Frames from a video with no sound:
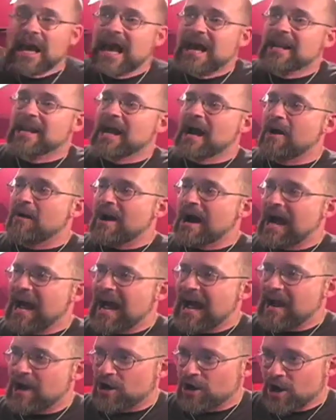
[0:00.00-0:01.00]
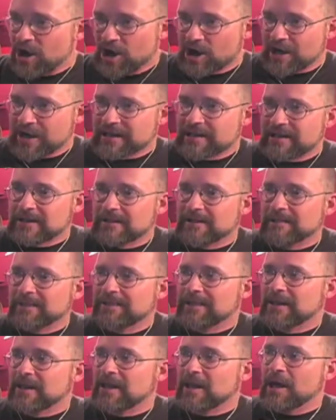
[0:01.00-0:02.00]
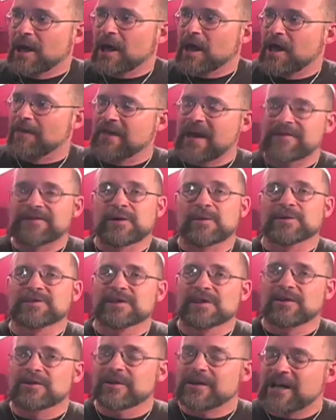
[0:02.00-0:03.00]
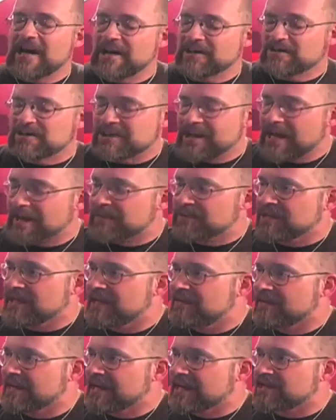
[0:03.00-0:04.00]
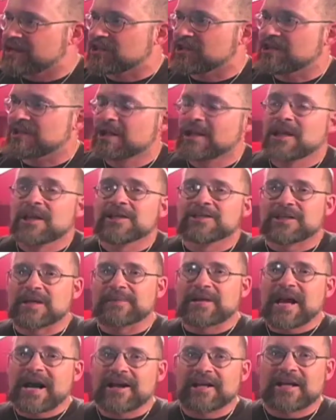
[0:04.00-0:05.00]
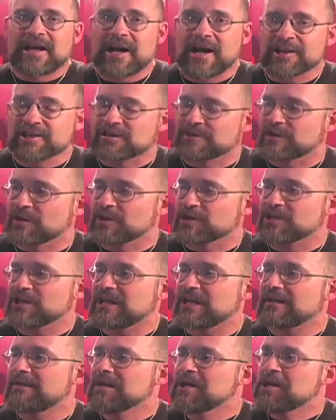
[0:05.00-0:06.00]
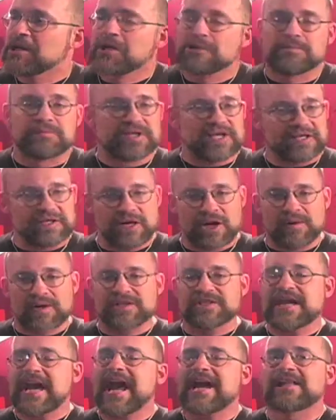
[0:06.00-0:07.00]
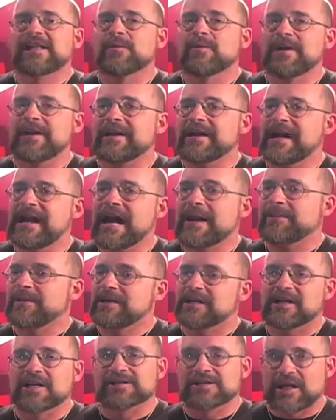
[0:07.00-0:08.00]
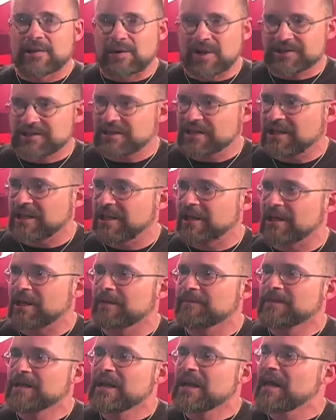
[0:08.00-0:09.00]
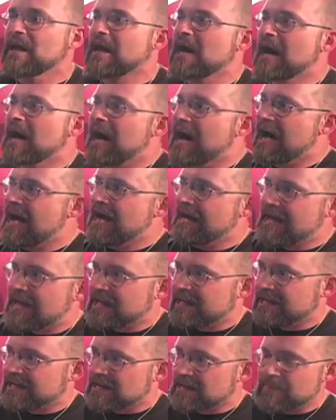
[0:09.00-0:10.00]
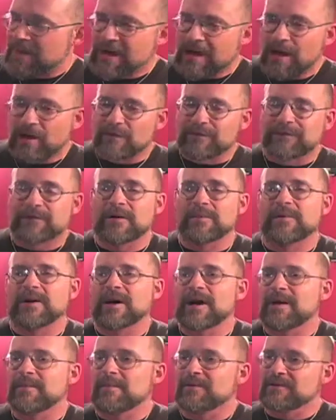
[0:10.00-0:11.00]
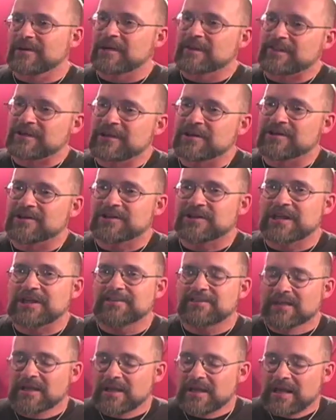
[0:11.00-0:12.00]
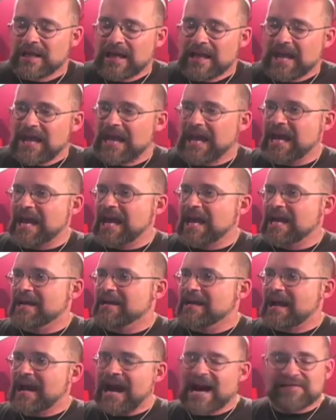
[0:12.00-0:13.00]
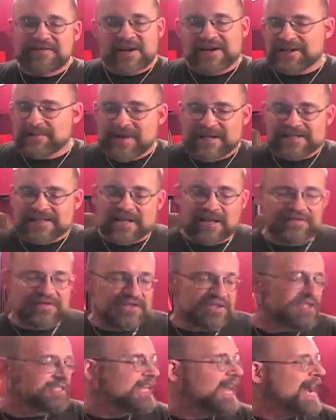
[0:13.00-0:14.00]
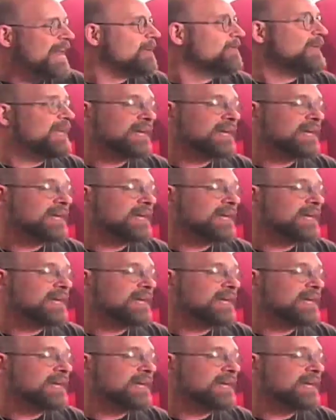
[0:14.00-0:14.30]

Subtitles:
Now, I heard that there was a little contretemps in this, some kind of controversy. Didn't know exactly what had happened because I wasn't here. I got an email from Marina Peterson, and I thought to myself, this has got to be